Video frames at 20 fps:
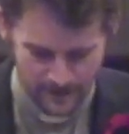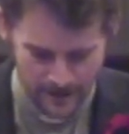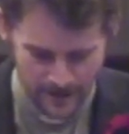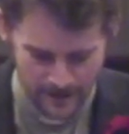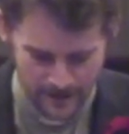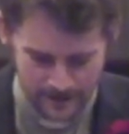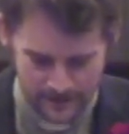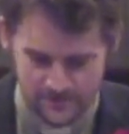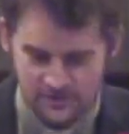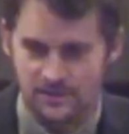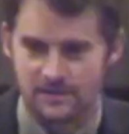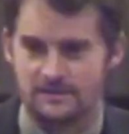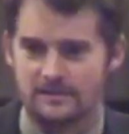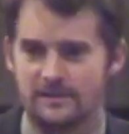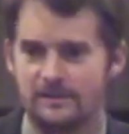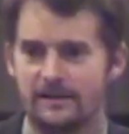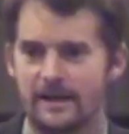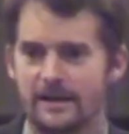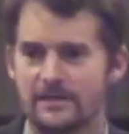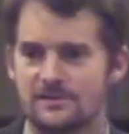and it
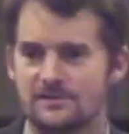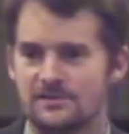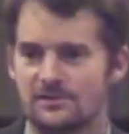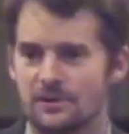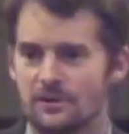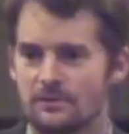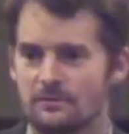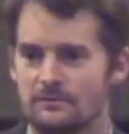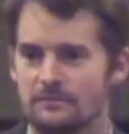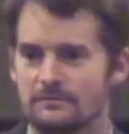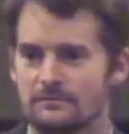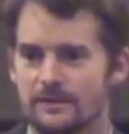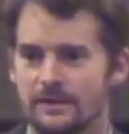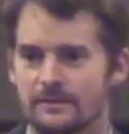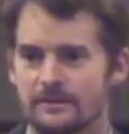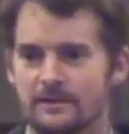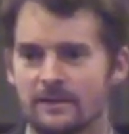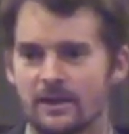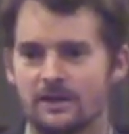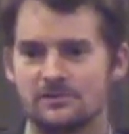just gets you
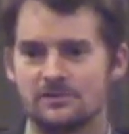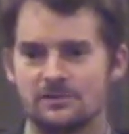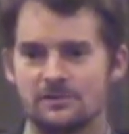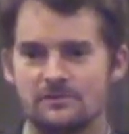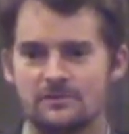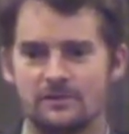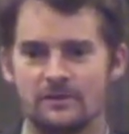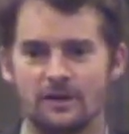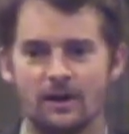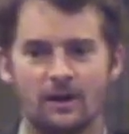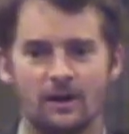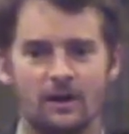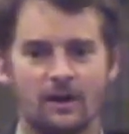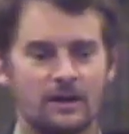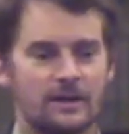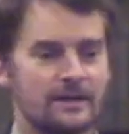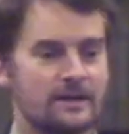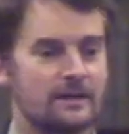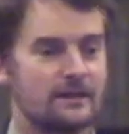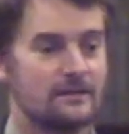and cuts you to the heart
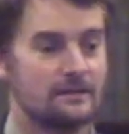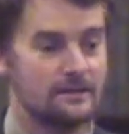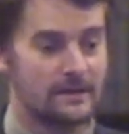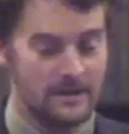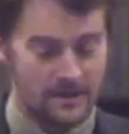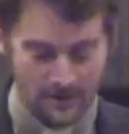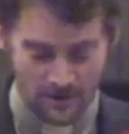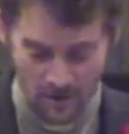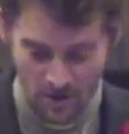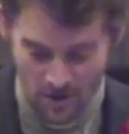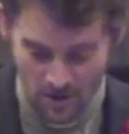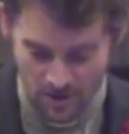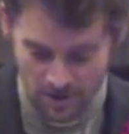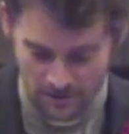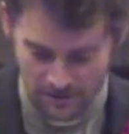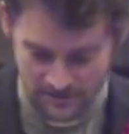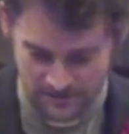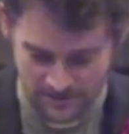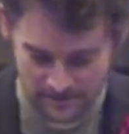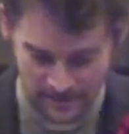and it, and it
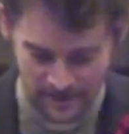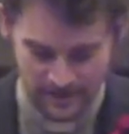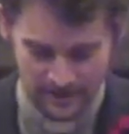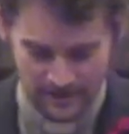hurts.